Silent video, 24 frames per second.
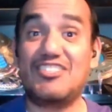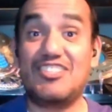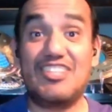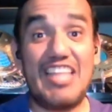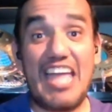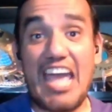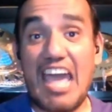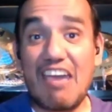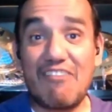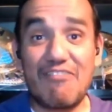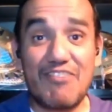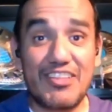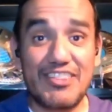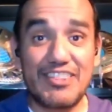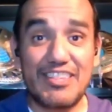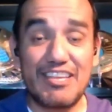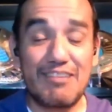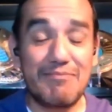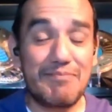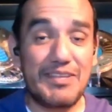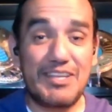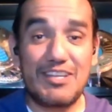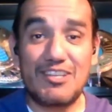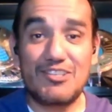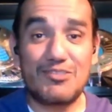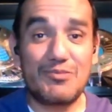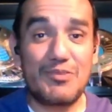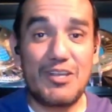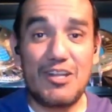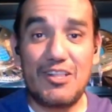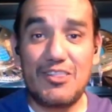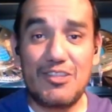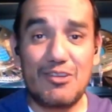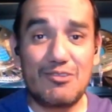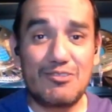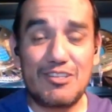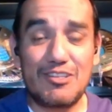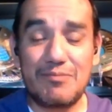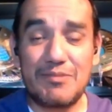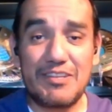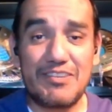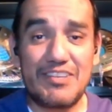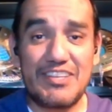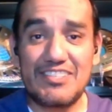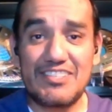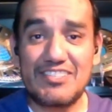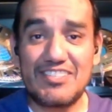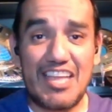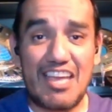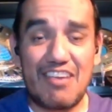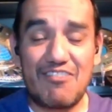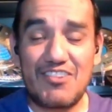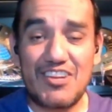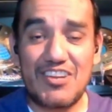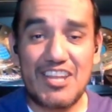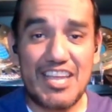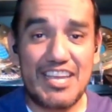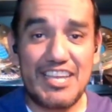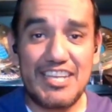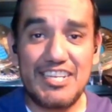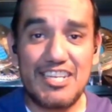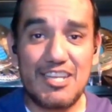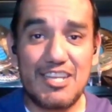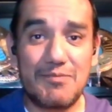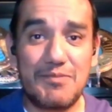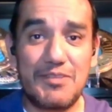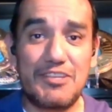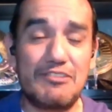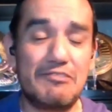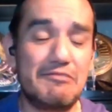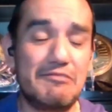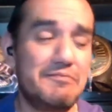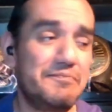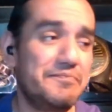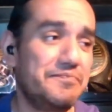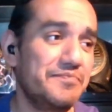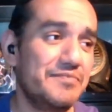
Laugh at them because we all know WWE is laughing at AEW.